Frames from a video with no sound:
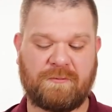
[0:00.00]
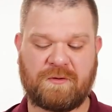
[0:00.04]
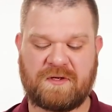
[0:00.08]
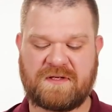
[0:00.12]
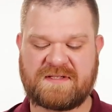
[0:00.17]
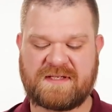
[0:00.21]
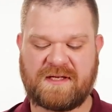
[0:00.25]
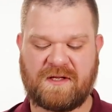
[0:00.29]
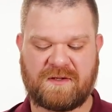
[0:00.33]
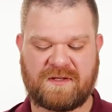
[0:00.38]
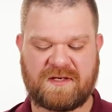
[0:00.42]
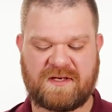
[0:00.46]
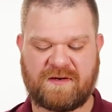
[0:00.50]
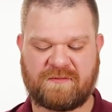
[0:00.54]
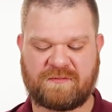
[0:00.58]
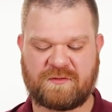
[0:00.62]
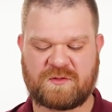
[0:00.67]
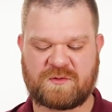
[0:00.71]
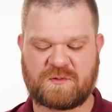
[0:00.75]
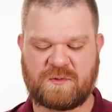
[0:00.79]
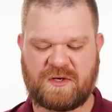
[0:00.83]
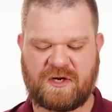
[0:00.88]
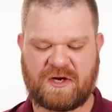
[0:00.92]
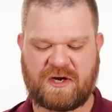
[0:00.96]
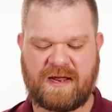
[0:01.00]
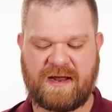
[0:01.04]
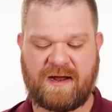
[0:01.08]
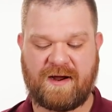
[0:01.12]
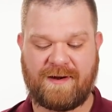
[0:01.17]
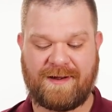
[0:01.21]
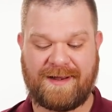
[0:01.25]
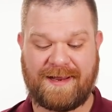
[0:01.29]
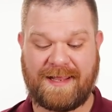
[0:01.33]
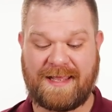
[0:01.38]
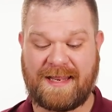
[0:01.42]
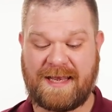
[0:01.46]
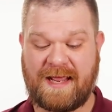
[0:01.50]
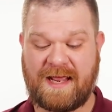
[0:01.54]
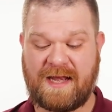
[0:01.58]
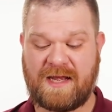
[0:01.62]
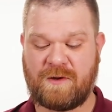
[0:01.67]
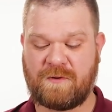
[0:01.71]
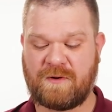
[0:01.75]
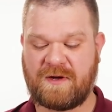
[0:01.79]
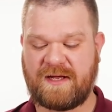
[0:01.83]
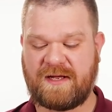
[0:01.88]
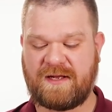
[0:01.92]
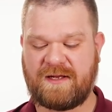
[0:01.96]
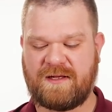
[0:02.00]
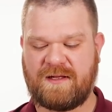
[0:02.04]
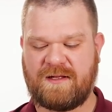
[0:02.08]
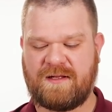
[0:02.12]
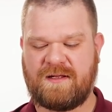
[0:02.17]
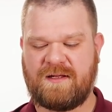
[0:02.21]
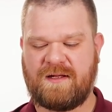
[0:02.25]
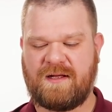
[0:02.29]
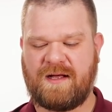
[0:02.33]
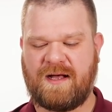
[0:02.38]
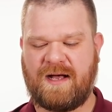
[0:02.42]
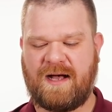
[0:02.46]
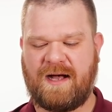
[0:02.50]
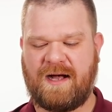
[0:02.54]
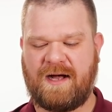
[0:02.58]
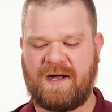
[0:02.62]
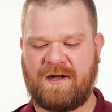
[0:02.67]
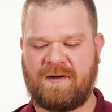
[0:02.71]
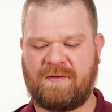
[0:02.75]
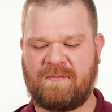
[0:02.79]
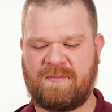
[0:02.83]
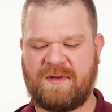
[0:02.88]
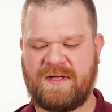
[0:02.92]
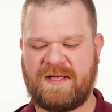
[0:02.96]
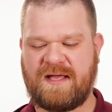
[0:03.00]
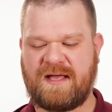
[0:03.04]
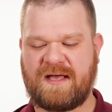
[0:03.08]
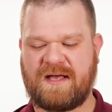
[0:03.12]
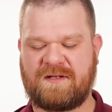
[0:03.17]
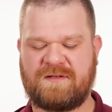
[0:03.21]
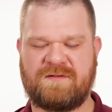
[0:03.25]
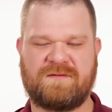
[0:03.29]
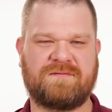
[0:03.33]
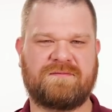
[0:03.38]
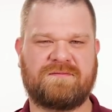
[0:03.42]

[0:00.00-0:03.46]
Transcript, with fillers: able to tell the difference when you're carrying it anyway. Um, but yeah,